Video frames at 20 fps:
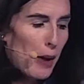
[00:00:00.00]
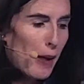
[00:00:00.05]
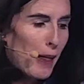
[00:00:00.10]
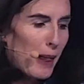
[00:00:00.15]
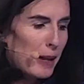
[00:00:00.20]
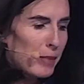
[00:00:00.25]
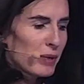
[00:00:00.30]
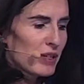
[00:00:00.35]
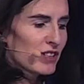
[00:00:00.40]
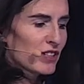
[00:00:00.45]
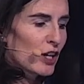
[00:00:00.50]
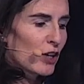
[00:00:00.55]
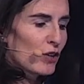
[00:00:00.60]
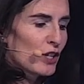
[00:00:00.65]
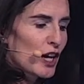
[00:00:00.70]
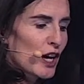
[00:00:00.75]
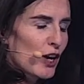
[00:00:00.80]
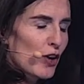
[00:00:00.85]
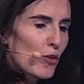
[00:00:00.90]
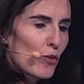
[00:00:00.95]
In
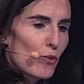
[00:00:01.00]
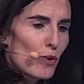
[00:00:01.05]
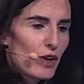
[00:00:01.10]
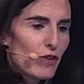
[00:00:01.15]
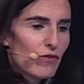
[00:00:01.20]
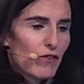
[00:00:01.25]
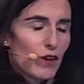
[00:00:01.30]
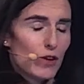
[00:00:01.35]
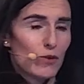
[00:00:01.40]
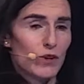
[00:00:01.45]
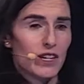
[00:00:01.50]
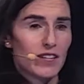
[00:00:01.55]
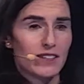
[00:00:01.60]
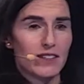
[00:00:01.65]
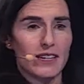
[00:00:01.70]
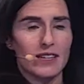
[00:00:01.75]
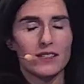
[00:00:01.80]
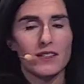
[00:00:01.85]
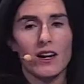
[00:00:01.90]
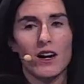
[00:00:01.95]
Personio, we focus
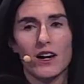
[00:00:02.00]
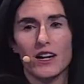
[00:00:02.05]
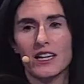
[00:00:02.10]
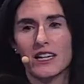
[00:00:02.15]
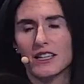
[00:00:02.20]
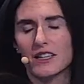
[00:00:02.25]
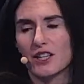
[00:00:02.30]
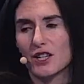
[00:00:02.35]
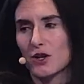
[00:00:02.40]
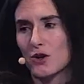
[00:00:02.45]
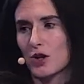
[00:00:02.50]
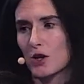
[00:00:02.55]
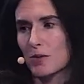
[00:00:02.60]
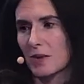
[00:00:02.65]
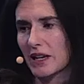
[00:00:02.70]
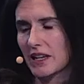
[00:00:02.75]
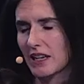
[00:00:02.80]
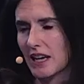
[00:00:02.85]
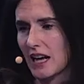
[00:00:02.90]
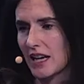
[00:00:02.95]
entirely in the
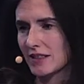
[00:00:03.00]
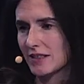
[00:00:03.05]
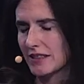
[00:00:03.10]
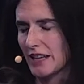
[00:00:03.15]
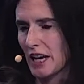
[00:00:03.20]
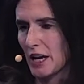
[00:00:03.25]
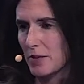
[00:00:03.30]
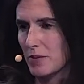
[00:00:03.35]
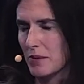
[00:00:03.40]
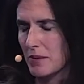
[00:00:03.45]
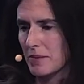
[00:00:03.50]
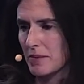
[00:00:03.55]
European landscape.